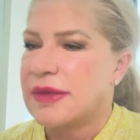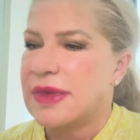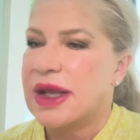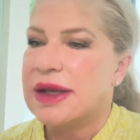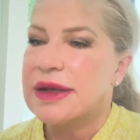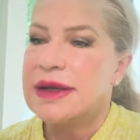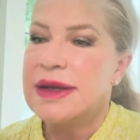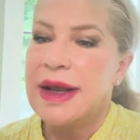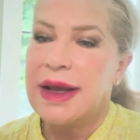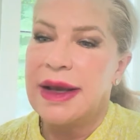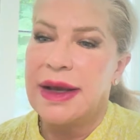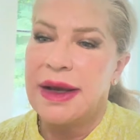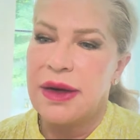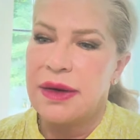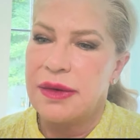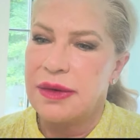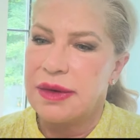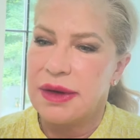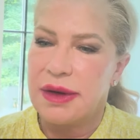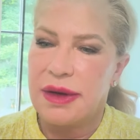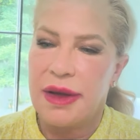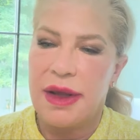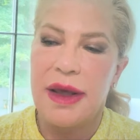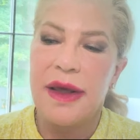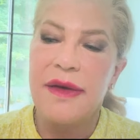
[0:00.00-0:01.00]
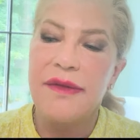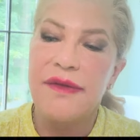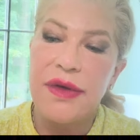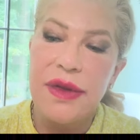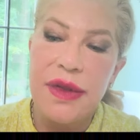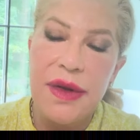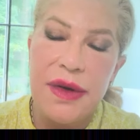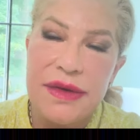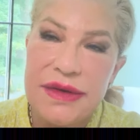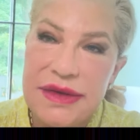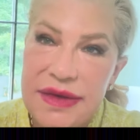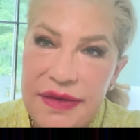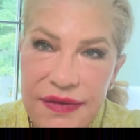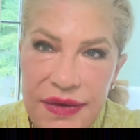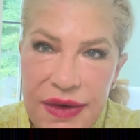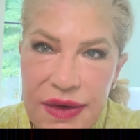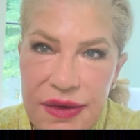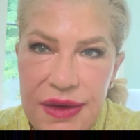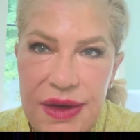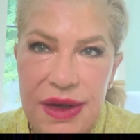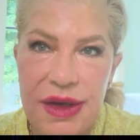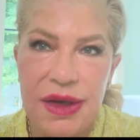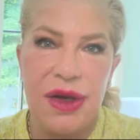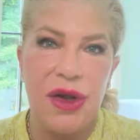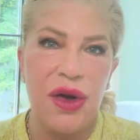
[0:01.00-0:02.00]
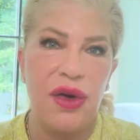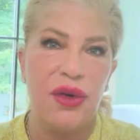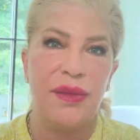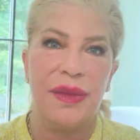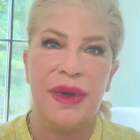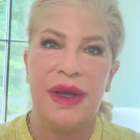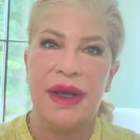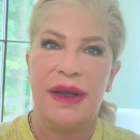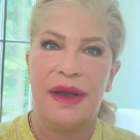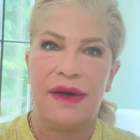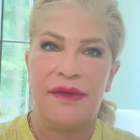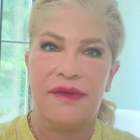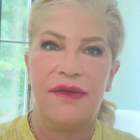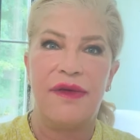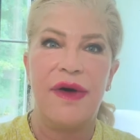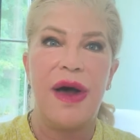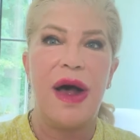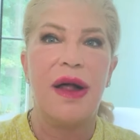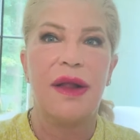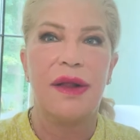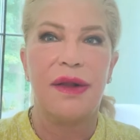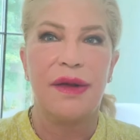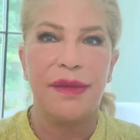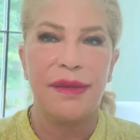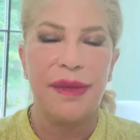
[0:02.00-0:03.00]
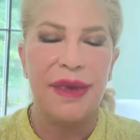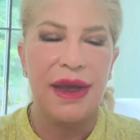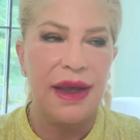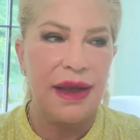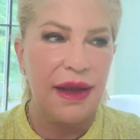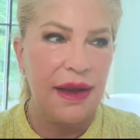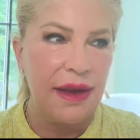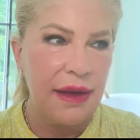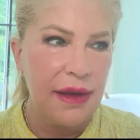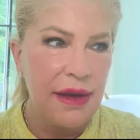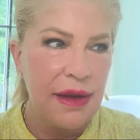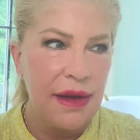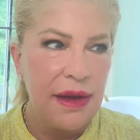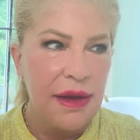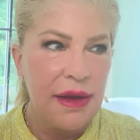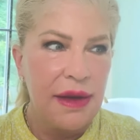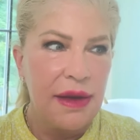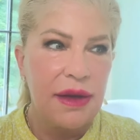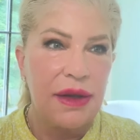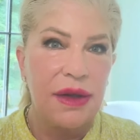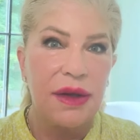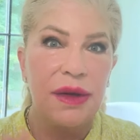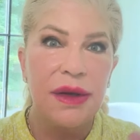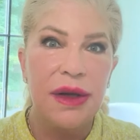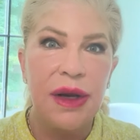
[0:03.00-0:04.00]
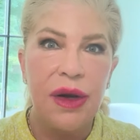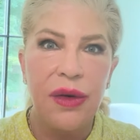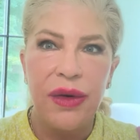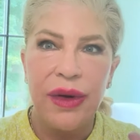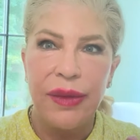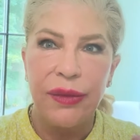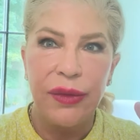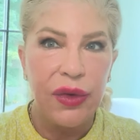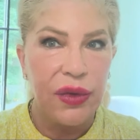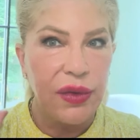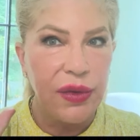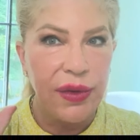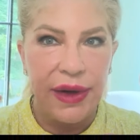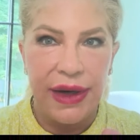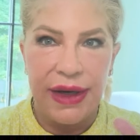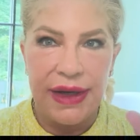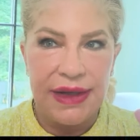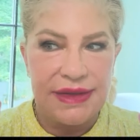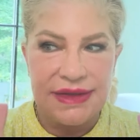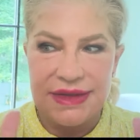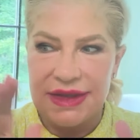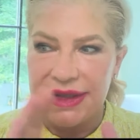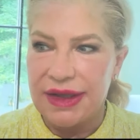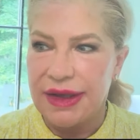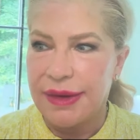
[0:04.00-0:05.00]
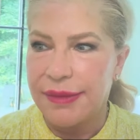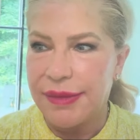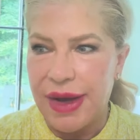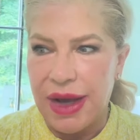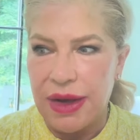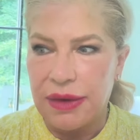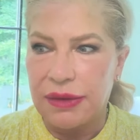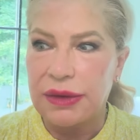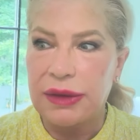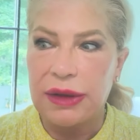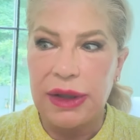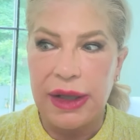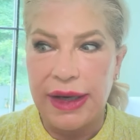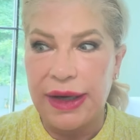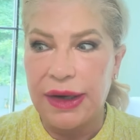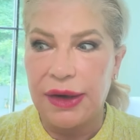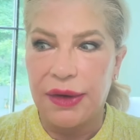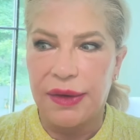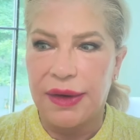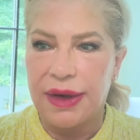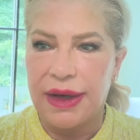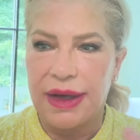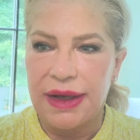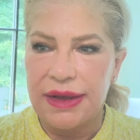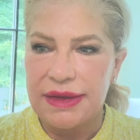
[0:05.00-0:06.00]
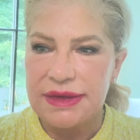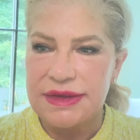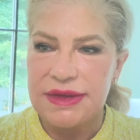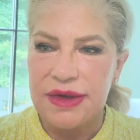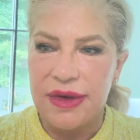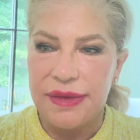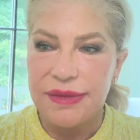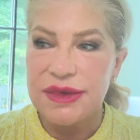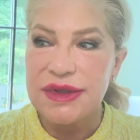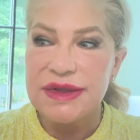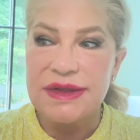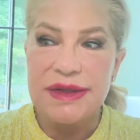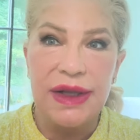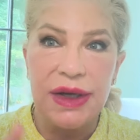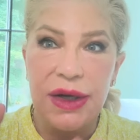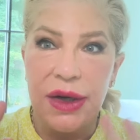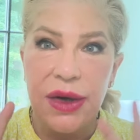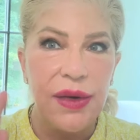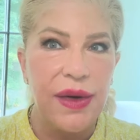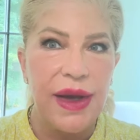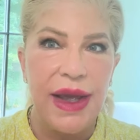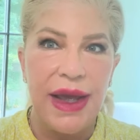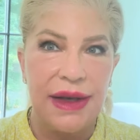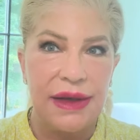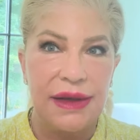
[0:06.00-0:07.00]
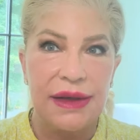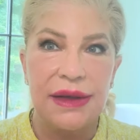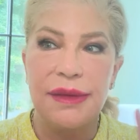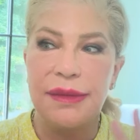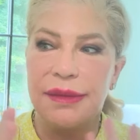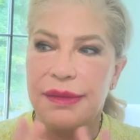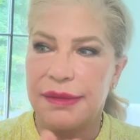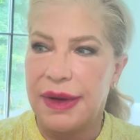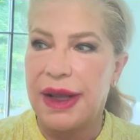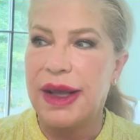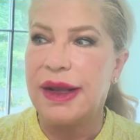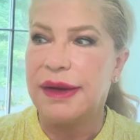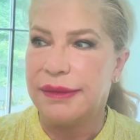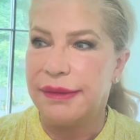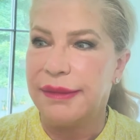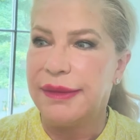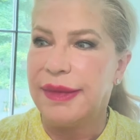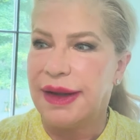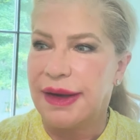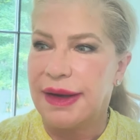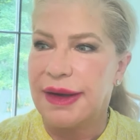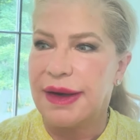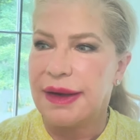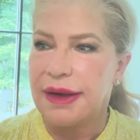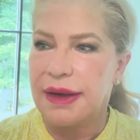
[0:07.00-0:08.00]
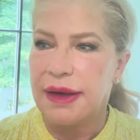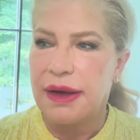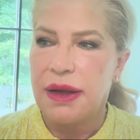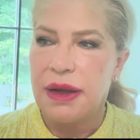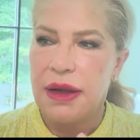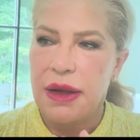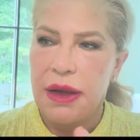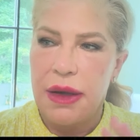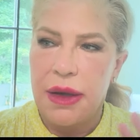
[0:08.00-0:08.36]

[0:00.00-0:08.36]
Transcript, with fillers: Now, for those of you that know me and follow me, you know I'm crazy about layering, so I'm just gonna go ahead and admit it.